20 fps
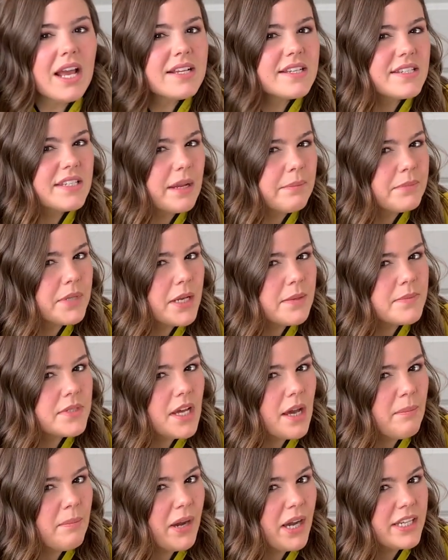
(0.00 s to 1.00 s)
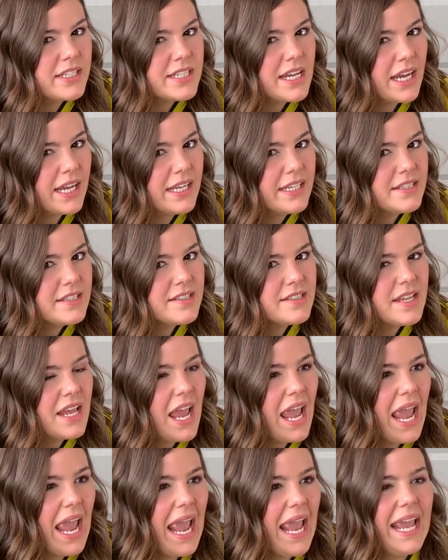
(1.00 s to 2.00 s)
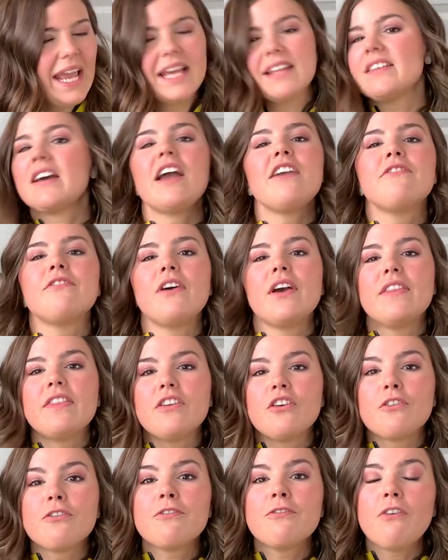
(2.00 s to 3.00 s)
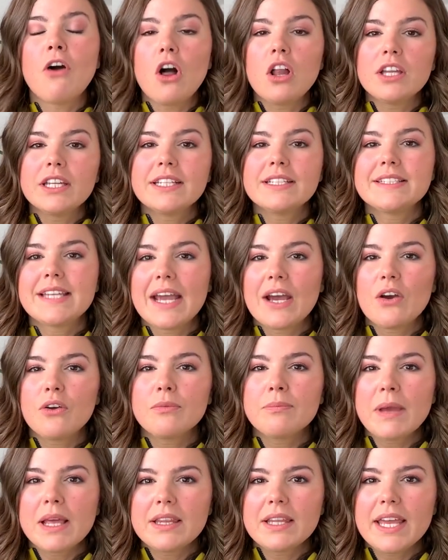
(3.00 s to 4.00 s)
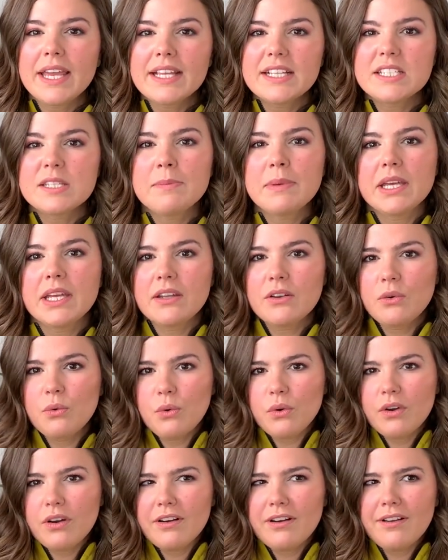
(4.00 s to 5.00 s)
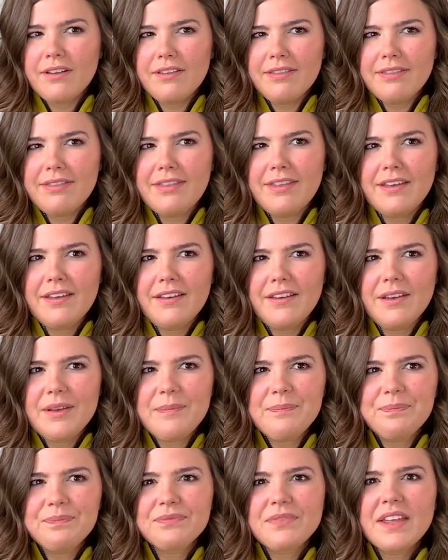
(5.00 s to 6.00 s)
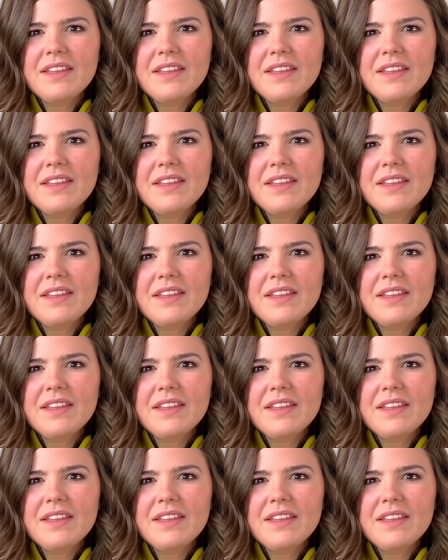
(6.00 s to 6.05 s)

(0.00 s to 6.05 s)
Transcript: Sometimes I buy tights and I find they're falling down my legs a bit, or the